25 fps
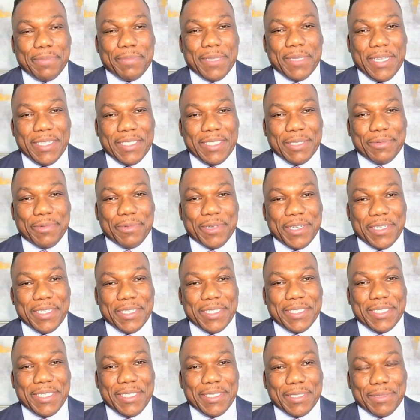updates, and we're going
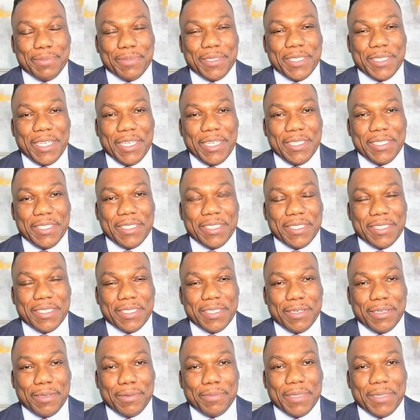to see some changes.
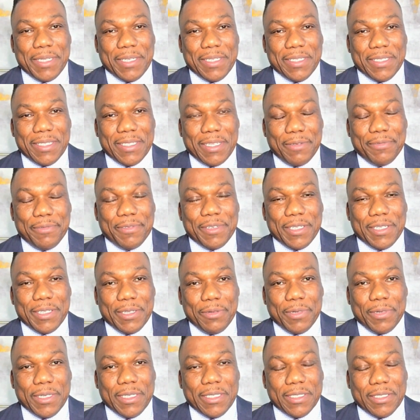It definitely
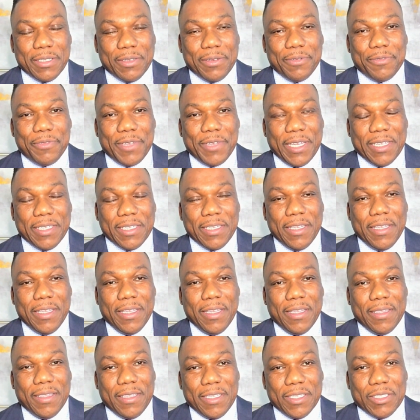went into effect
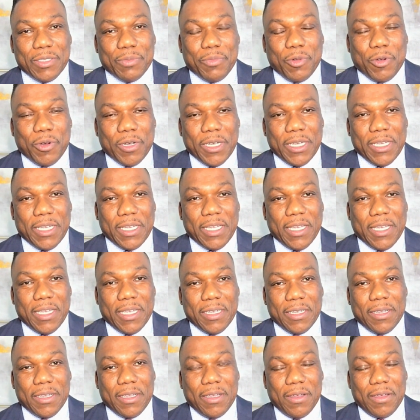this morning,
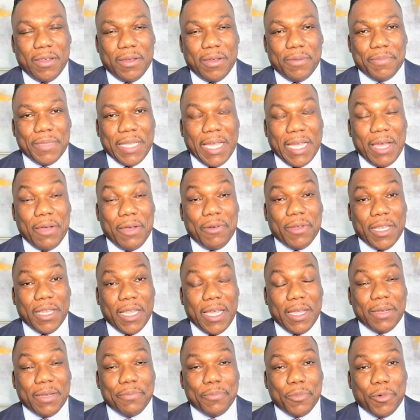and now a
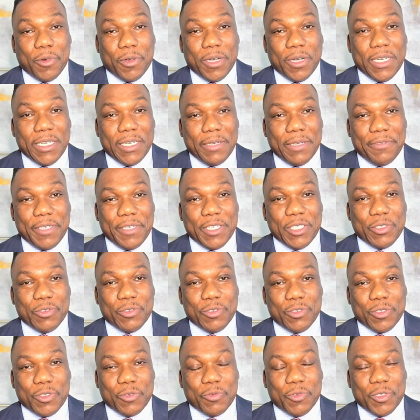lot more
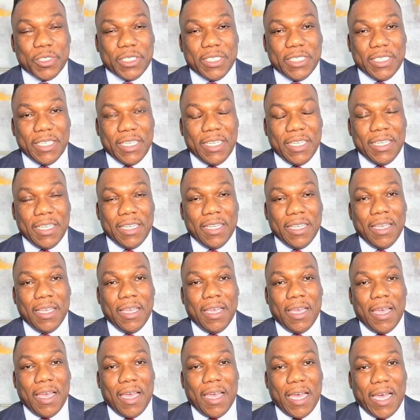individuals will see
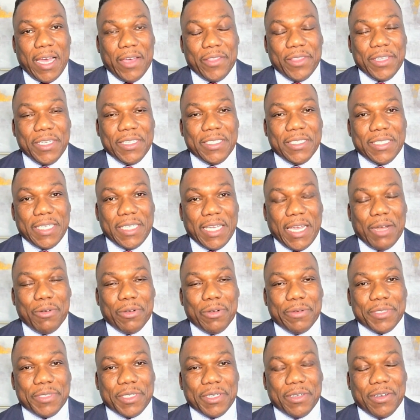how these
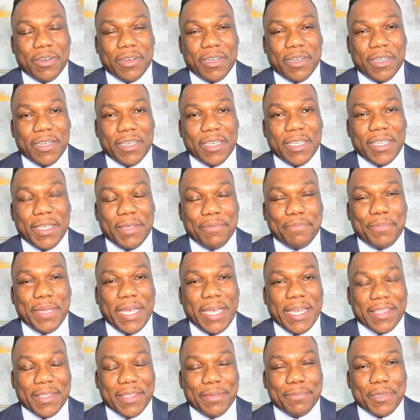tariffs are going to
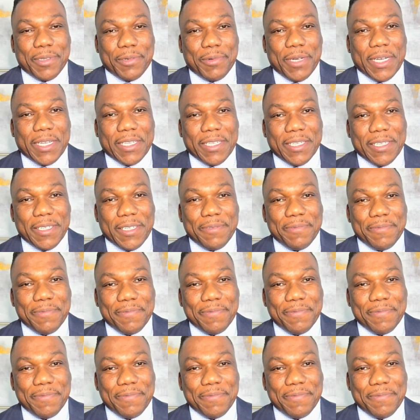impact them directly.